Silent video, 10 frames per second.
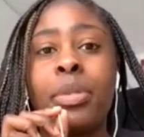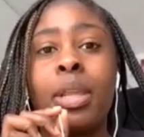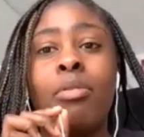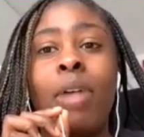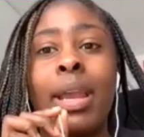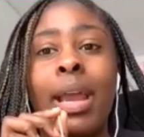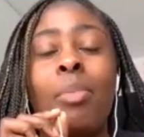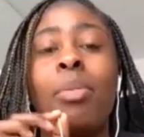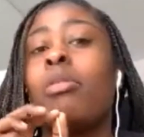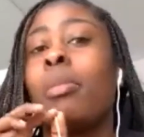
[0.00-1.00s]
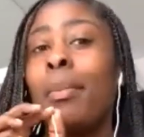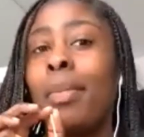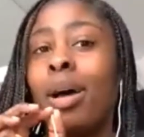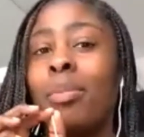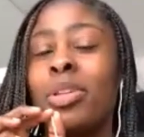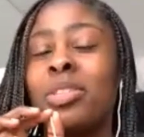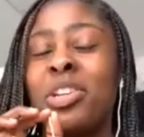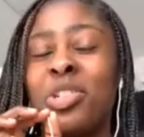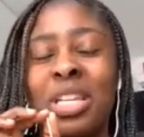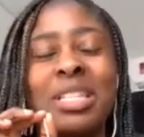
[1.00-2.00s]
right now, but remember,
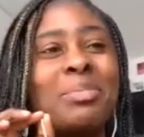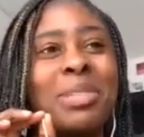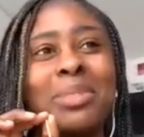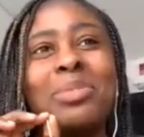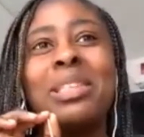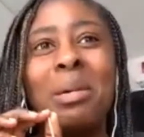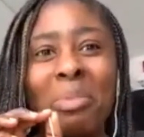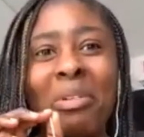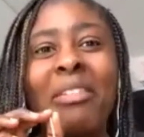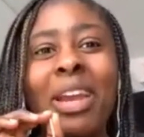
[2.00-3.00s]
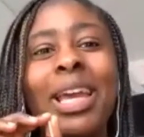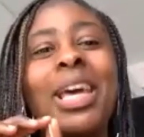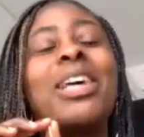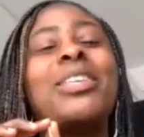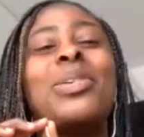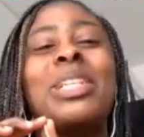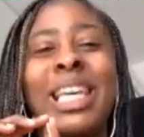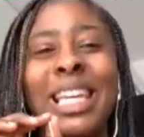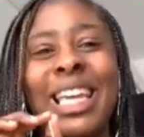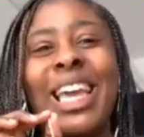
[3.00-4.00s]
motivation can sometimes be temporary, so
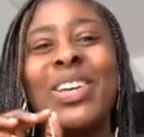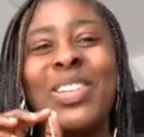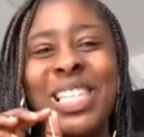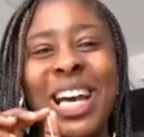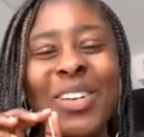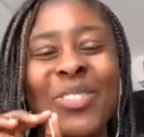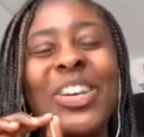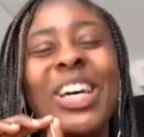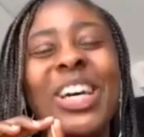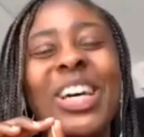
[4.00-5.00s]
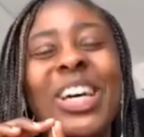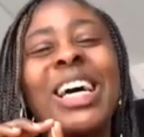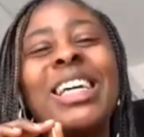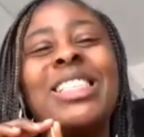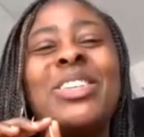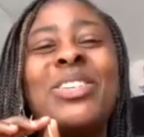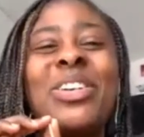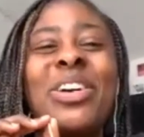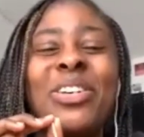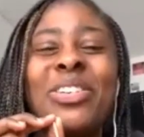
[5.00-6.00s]
dedicate yourself to
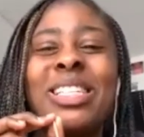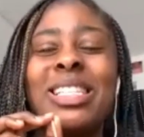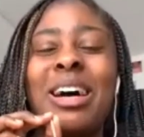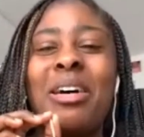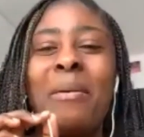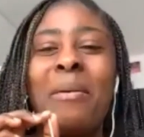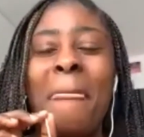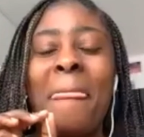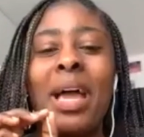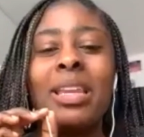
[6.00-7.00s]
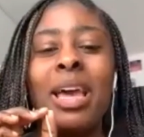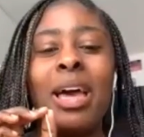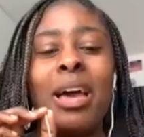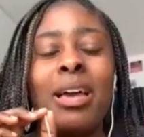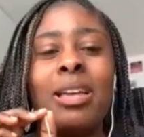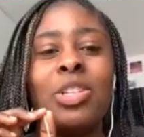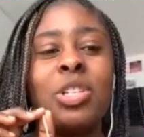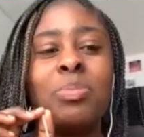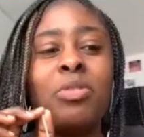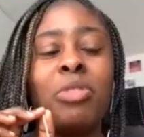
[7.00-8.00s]
your goals. And yeah, it's
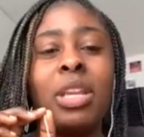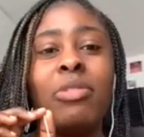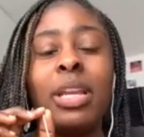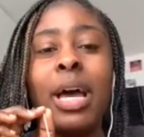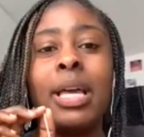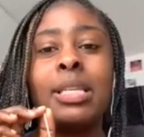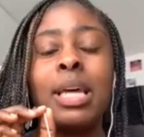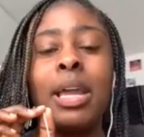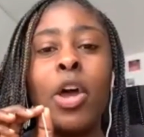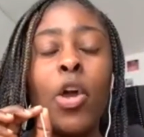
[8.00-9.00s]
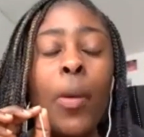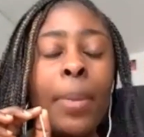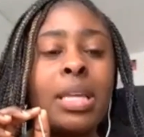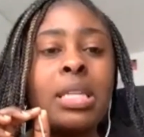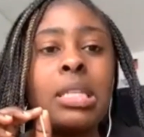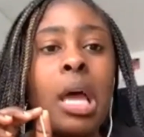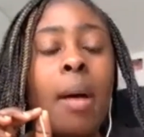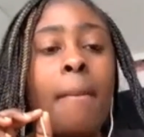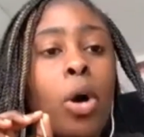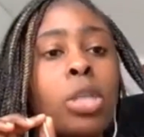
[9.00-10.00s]
just been really, really nice, and I hope it's
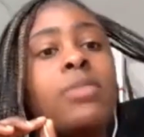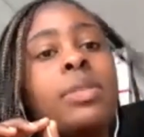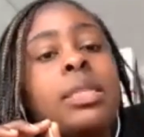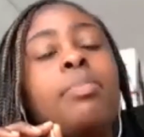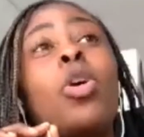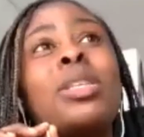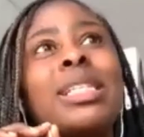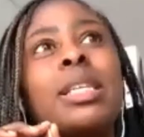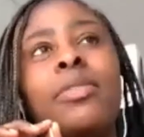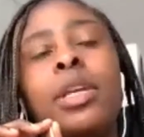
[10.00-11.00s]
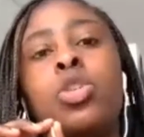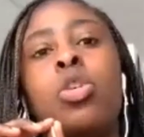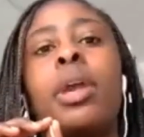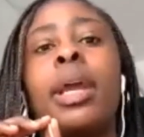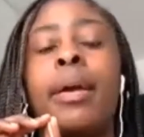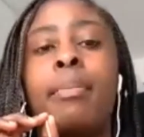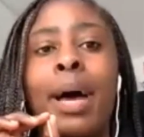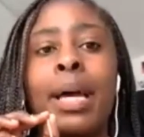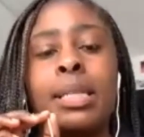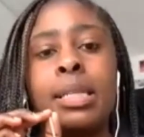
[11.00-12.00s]
positively
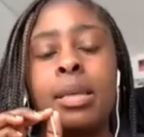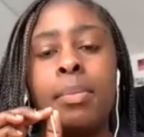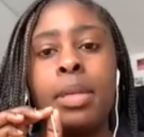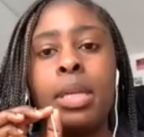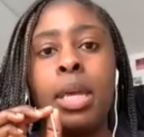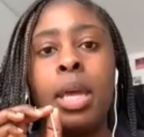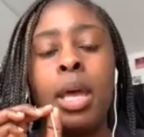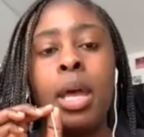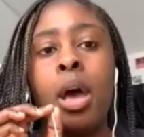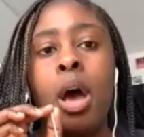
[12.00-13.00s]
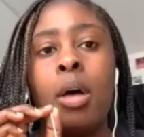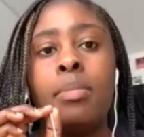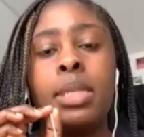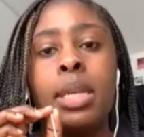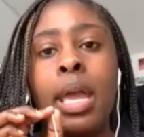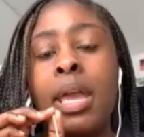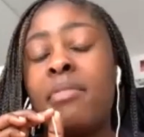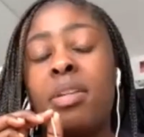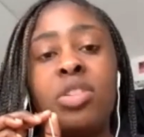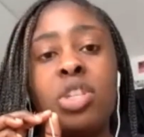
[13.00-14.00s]
impacted somebody today,
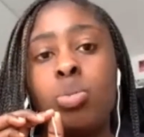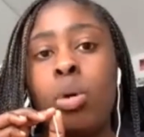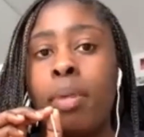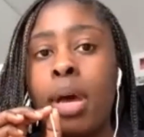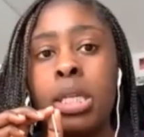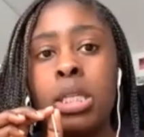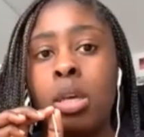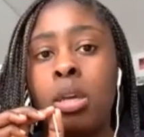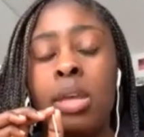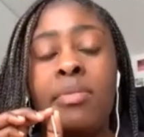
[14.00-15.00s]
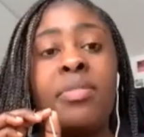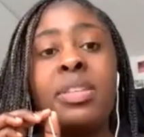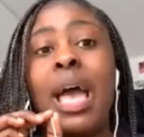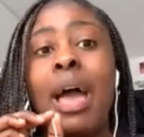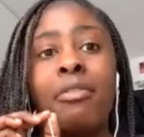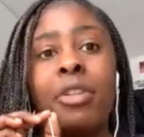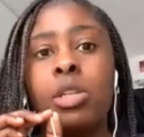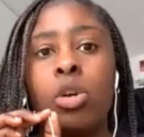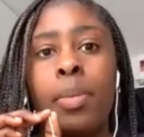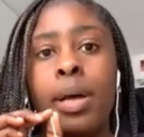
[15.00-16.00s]
even if it's just one person, even if it's every
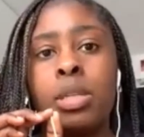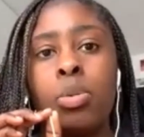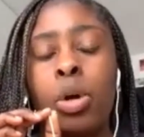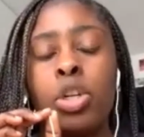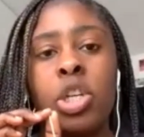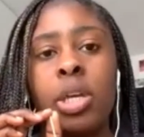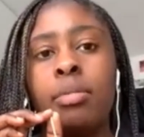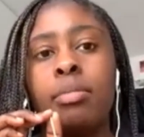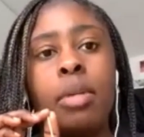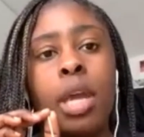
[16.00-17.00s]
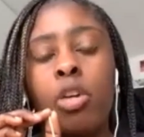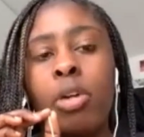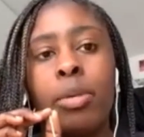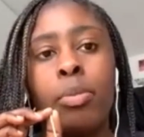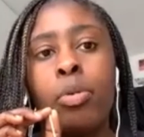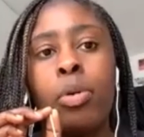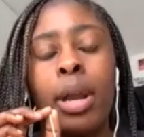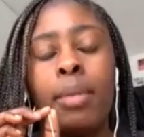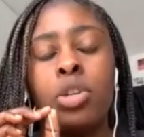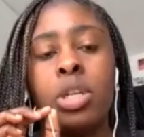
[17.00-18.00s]
single person watching. Incredible.
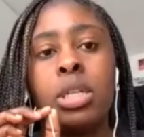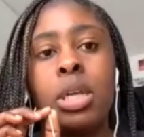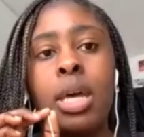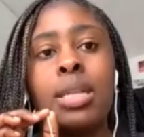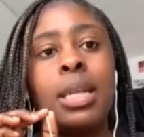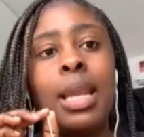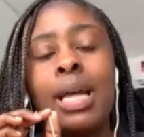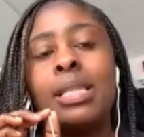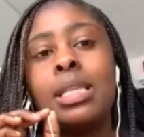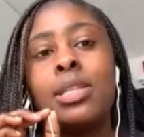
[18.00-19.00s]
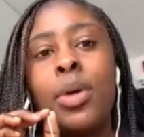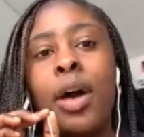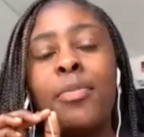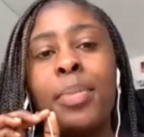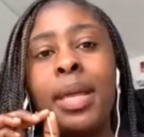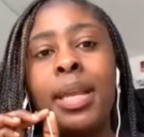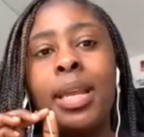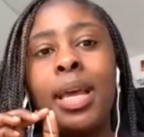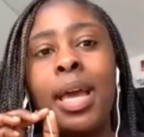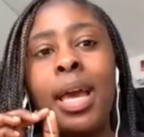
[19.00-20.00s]
And I'm just delighted to have
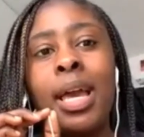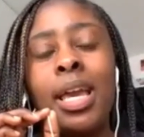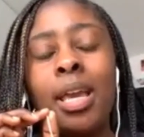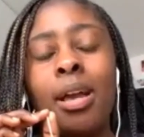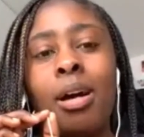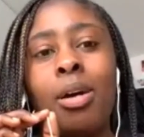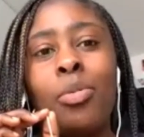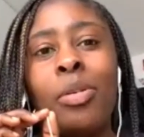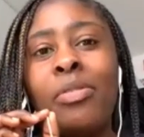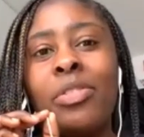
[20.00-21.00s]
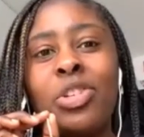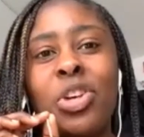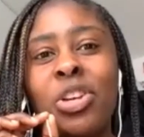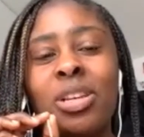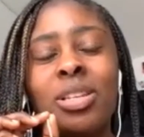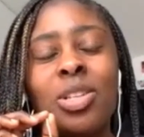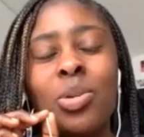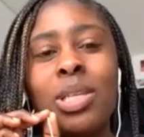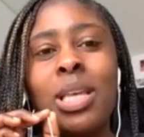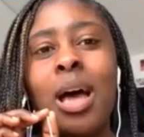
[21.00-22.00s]
been here with Jonas, who
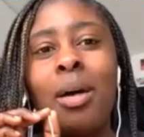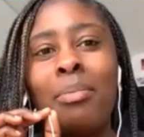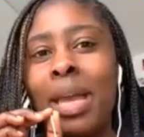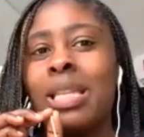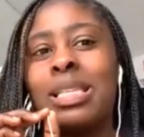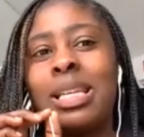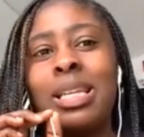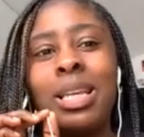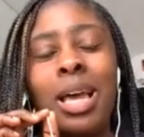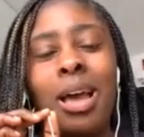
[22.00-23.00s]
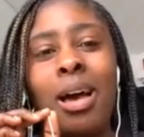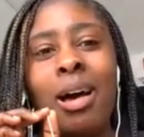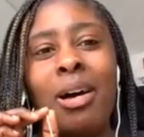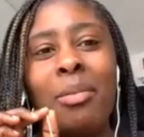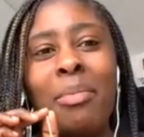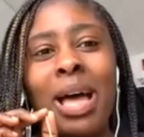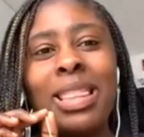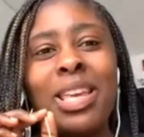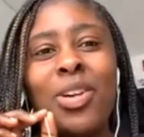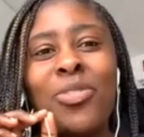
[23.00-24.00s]
is amazing. I
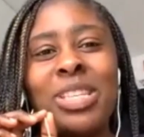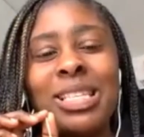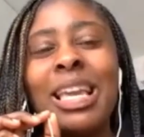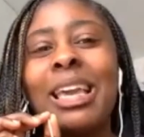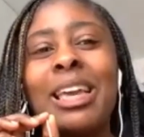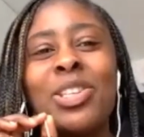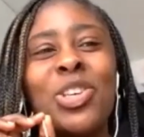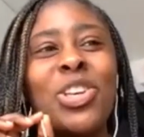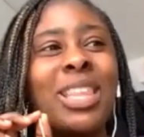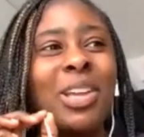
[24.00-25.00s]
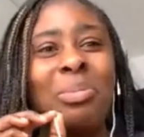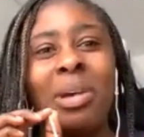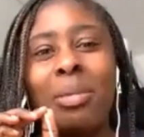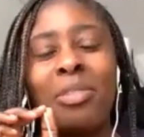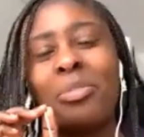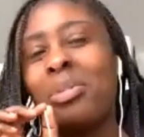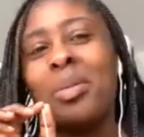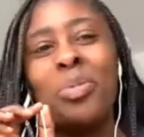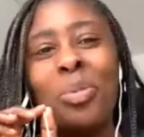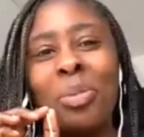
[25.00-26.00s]
think obviously it's good that you big up other
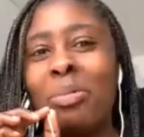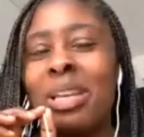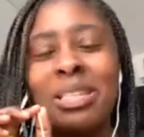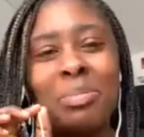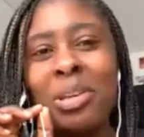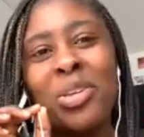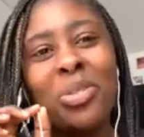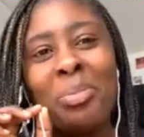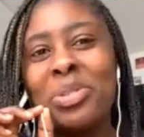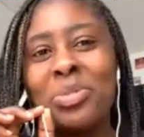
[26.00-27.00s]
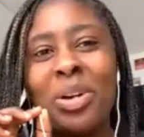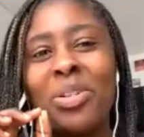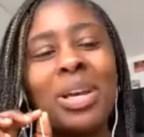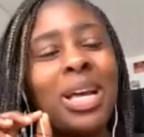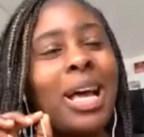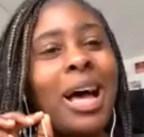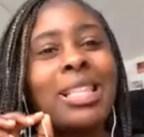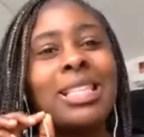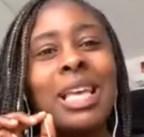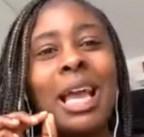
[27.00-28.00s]
people, but we need to big you up as well
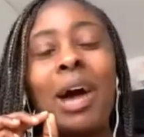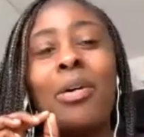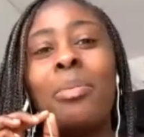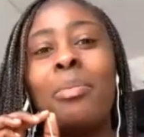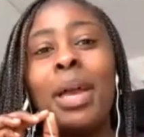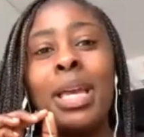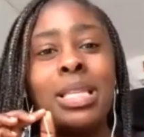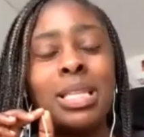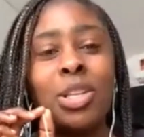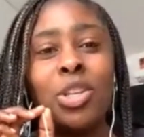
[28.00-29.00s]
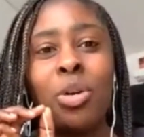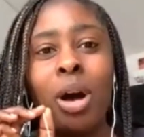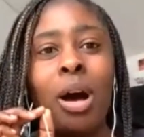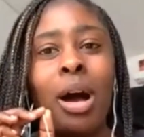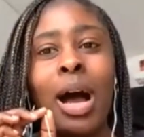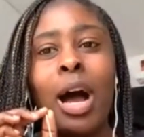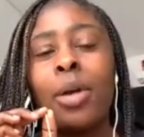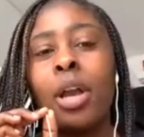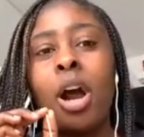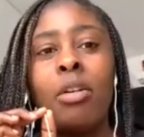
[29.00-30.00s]
and say how amazing you are, how
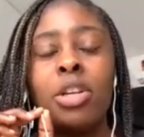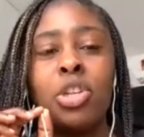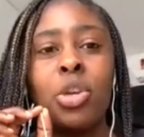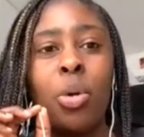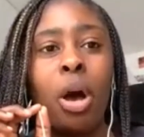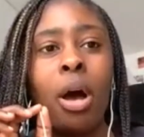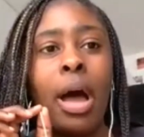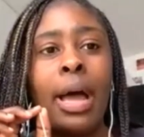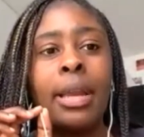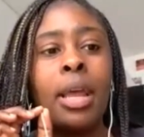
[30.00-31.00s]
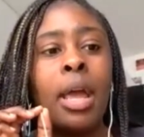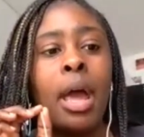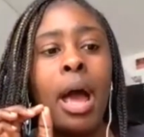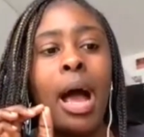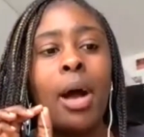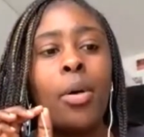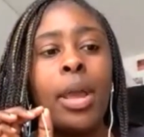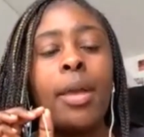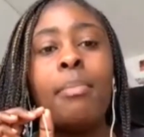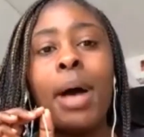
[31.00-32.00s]
encouraging you are, and how
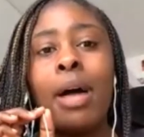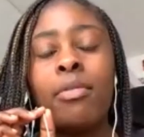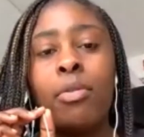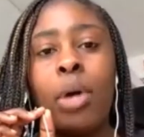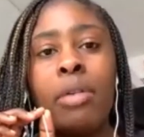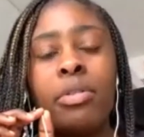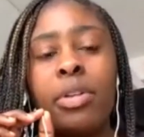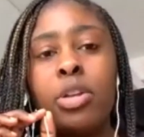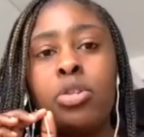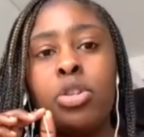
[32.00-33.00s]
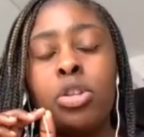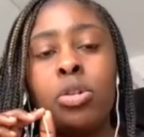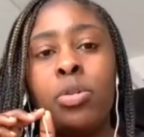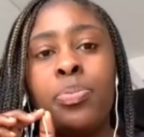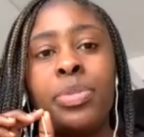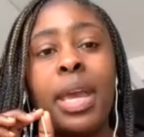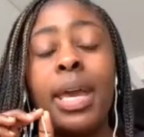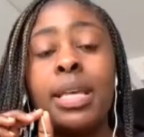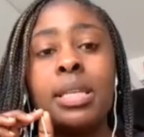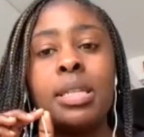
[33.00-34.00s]
impactful everything you do
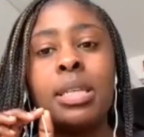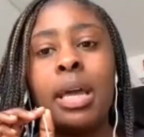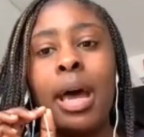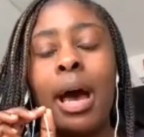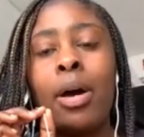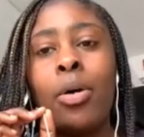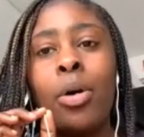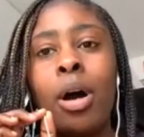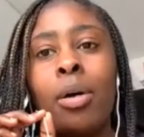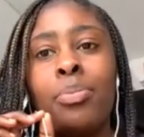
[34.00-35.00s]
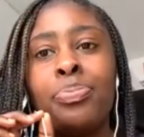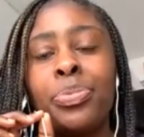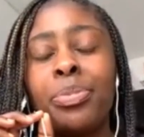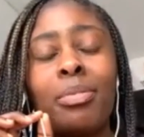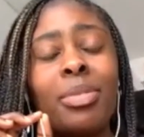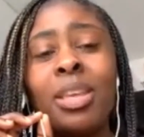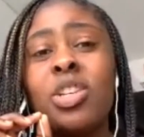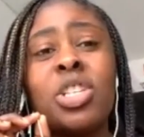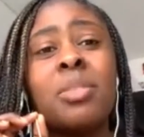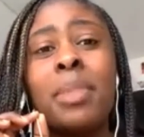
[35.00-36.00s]
is, and how it's
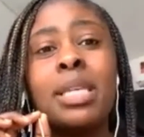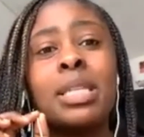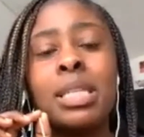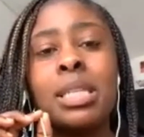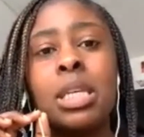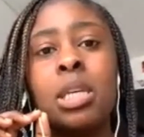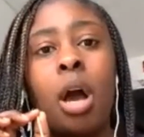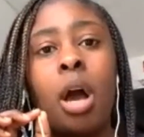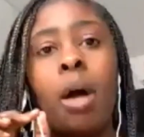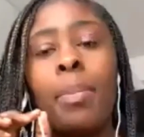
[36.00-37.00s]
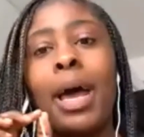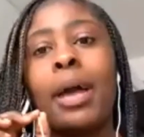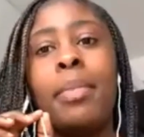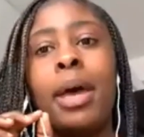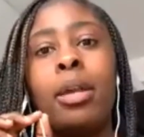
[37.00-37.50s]
just amazing to see young Black men